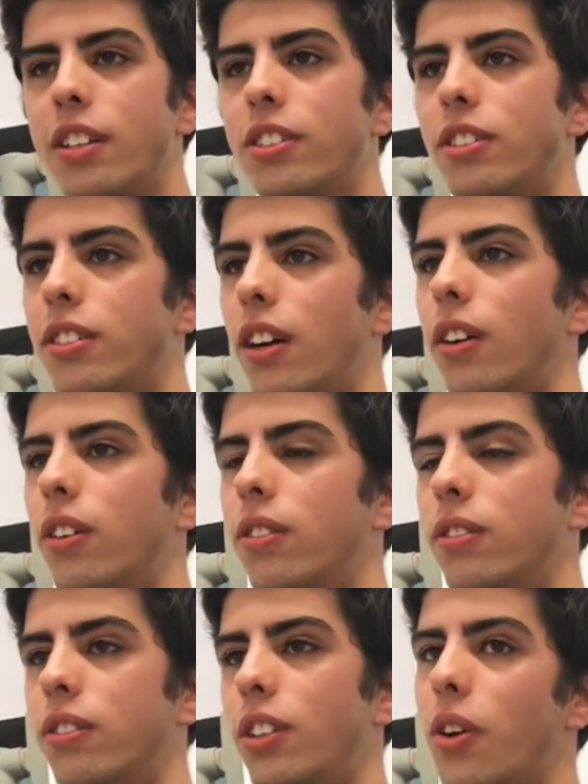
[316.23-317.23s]

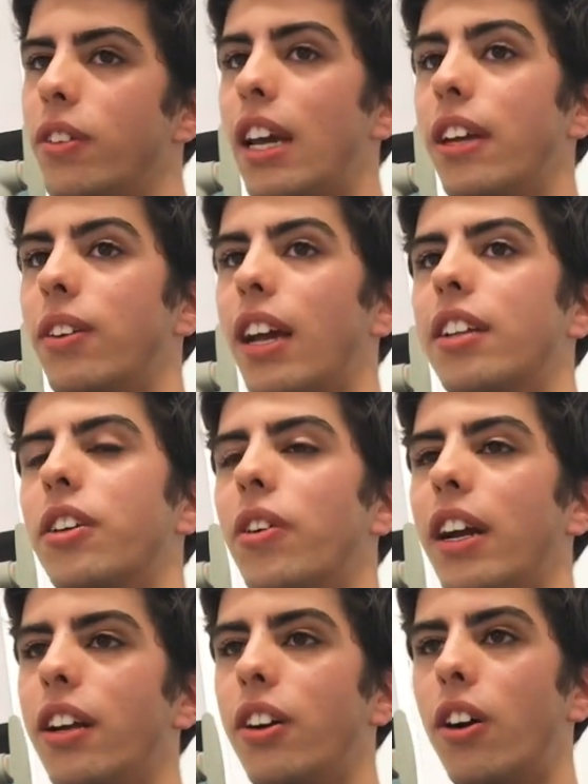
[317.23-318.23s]
So know that you can
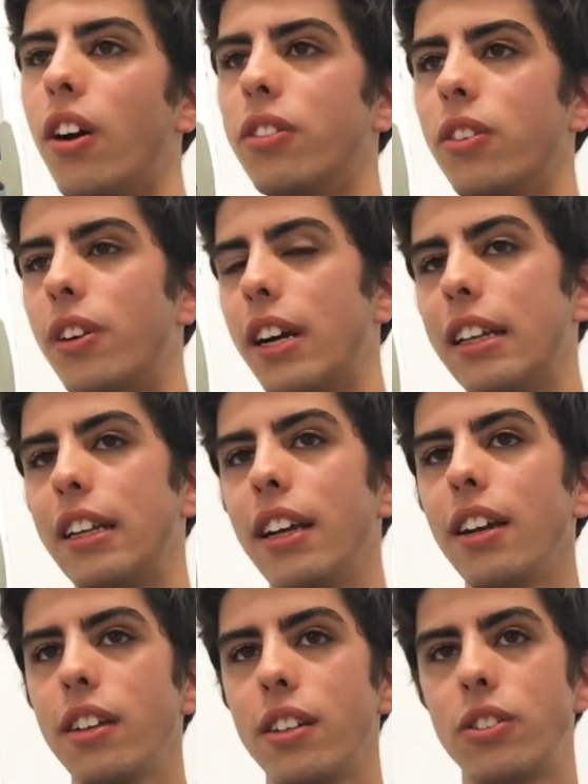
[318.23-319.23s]
create your own
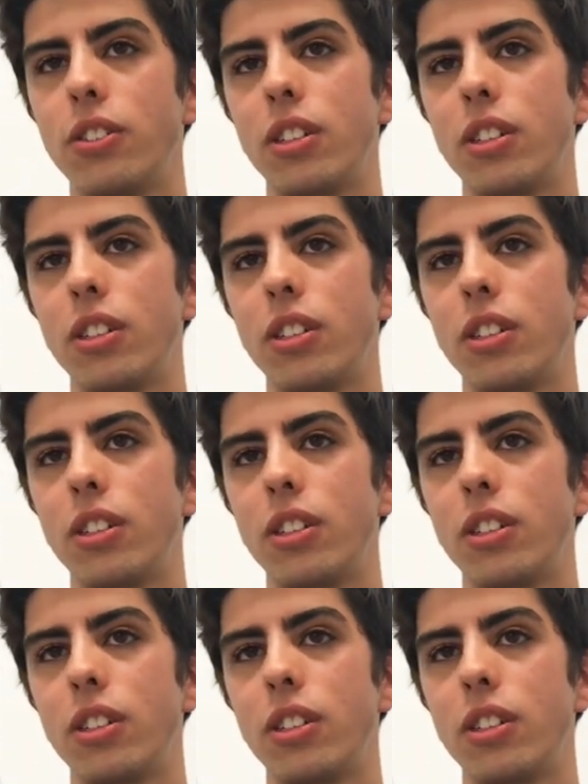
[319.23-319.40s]
reality